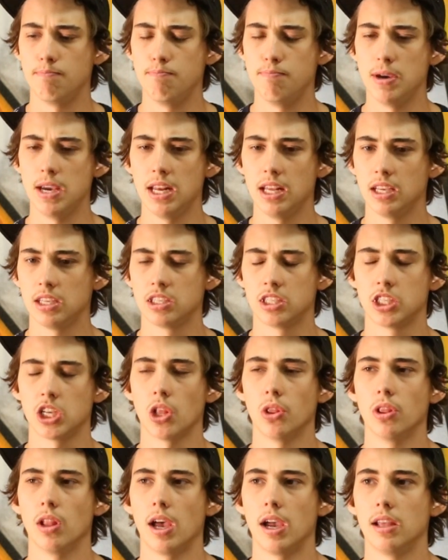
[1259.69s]
beating
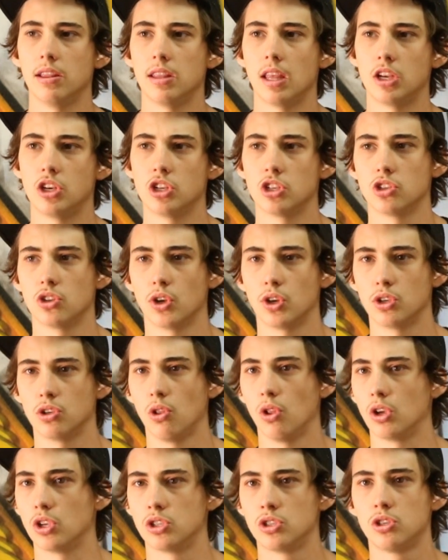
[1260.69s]
sunlight that just
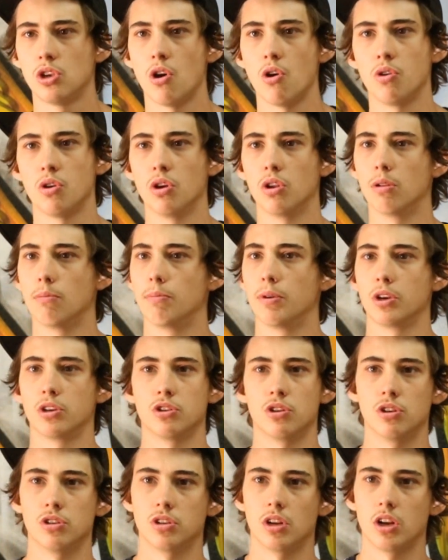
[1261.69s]
looks so good in
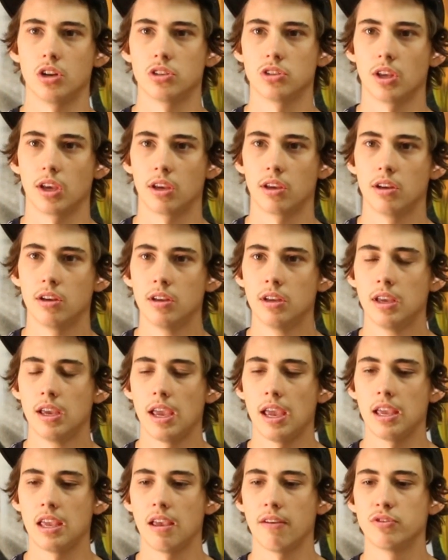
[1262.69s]
pictures. And I just like,
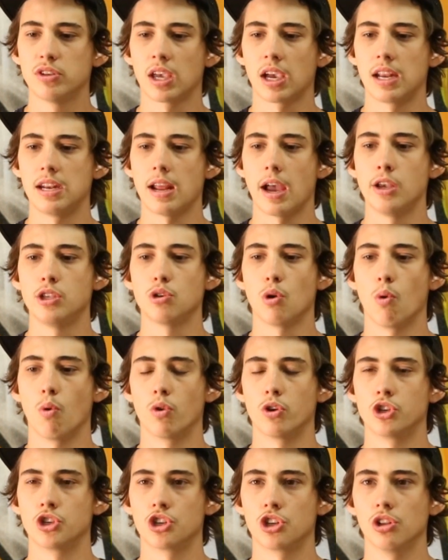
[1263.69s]
it gives like a nice
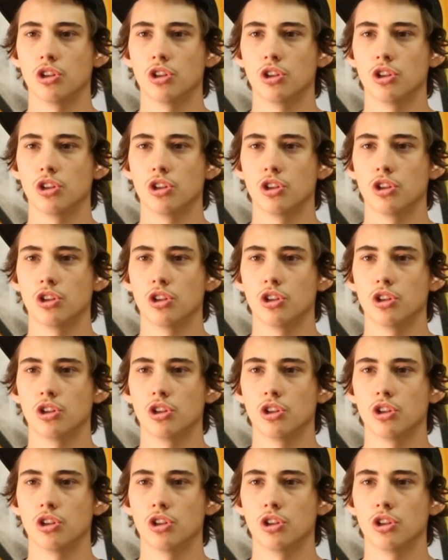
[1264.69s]
orange